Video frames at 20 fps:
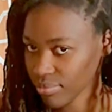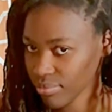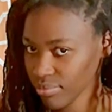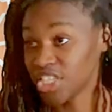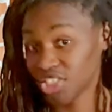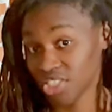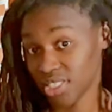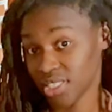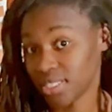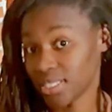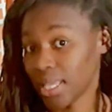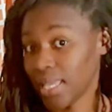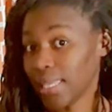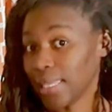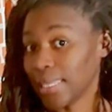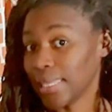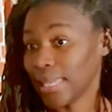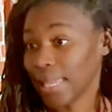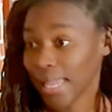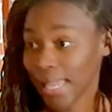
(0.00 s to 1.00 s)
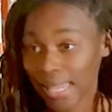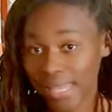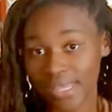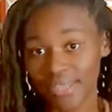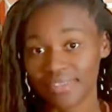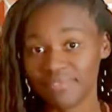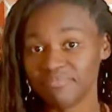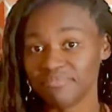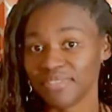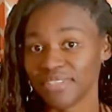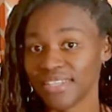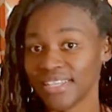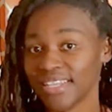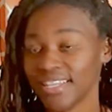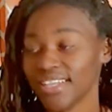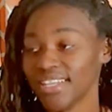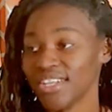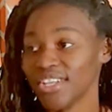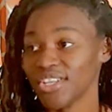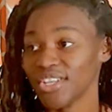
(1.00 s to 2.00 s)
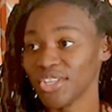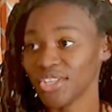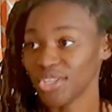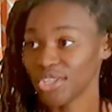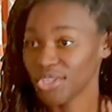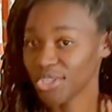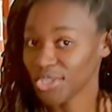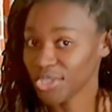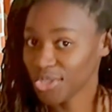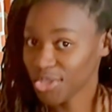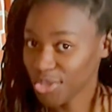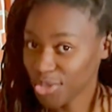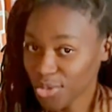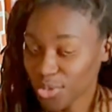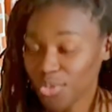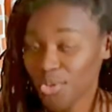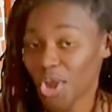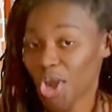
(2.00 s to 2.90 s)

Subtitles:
She said, yeah, you